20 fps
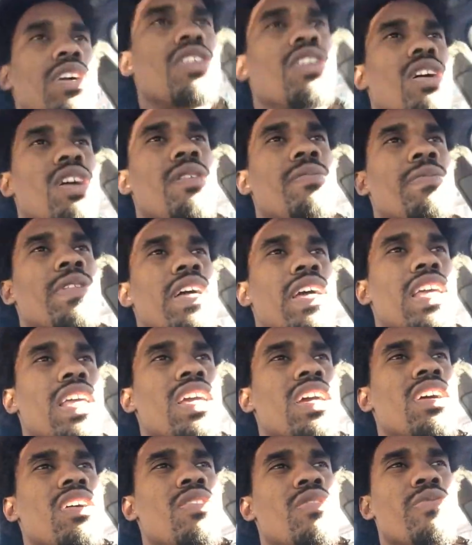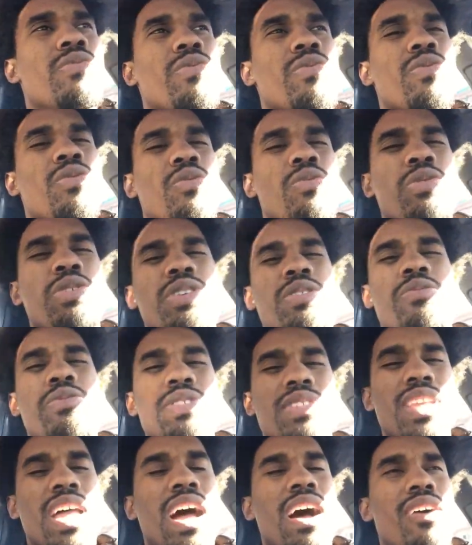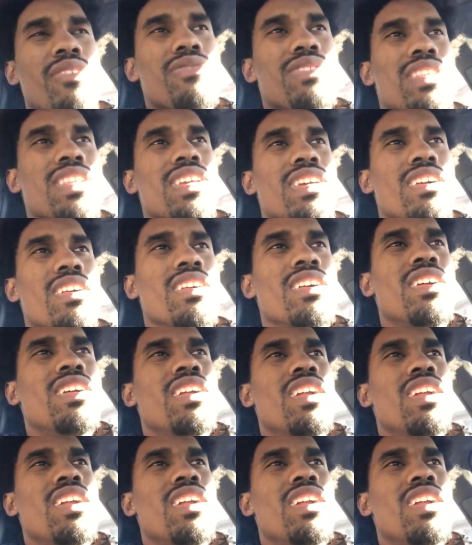I called him, like, what's the house near?